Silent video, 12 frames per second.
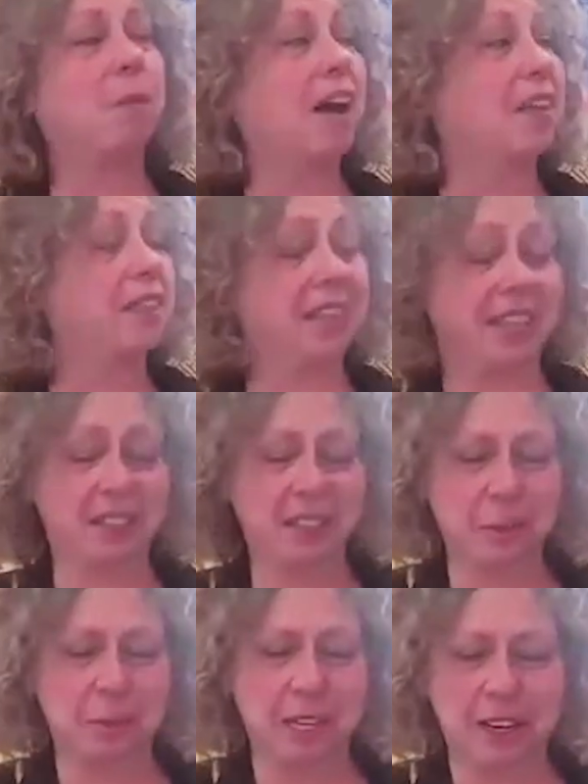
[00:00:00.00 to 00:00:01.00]
want
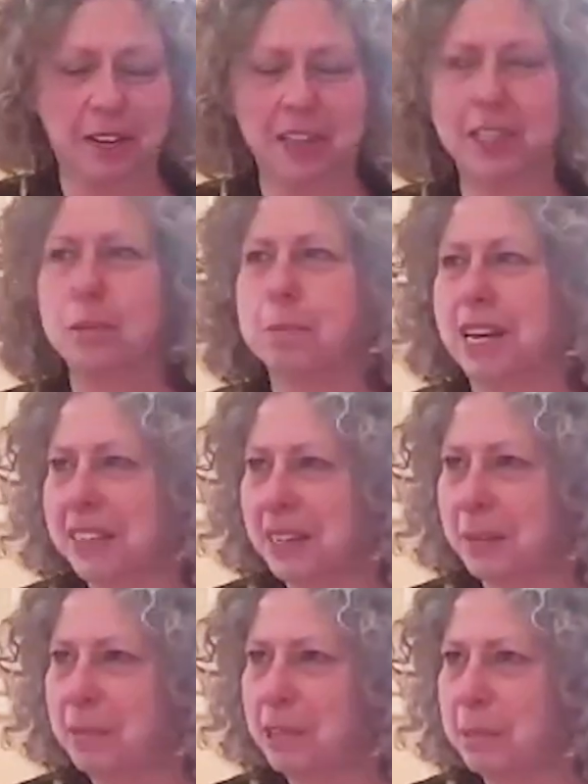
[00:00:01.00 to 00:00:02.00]
things to be or
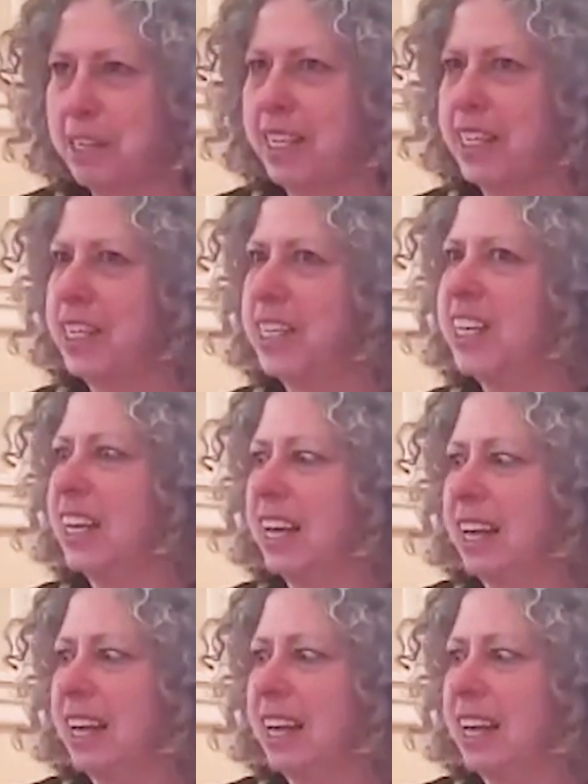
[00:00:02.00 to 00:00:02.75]
expect them to be,